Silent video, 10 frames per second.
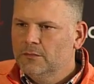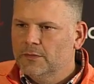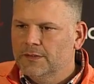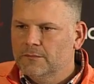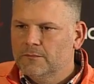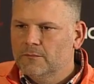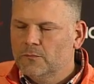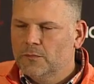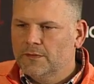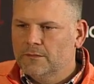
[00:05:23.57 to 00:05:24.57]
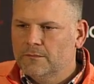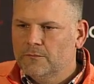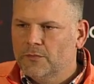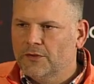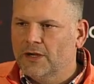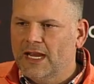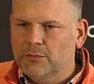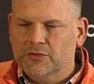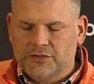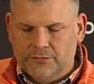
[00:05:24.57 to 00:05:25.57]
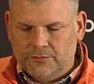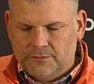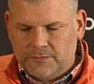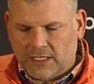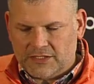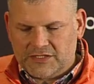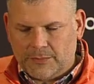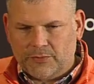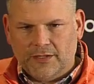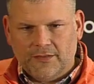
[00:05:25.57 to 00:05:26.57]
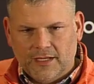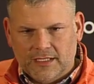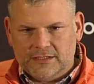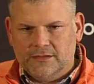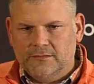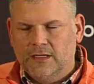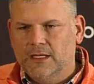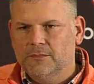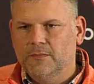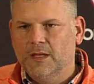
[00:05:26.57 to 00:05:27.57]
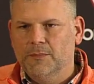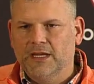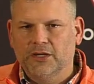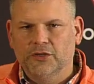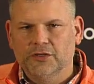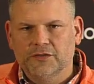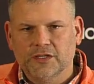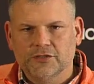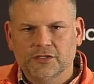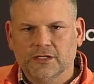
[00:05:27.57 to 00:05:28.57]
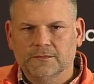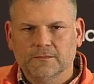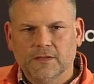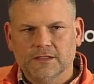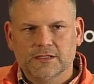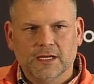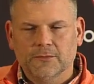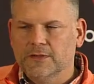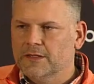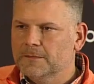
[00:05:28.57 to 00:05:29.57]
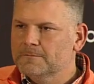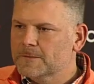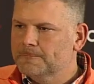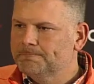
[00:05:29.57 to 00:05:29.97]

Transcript: when they're able to kind of separate things and make a good decision and stay with it. So.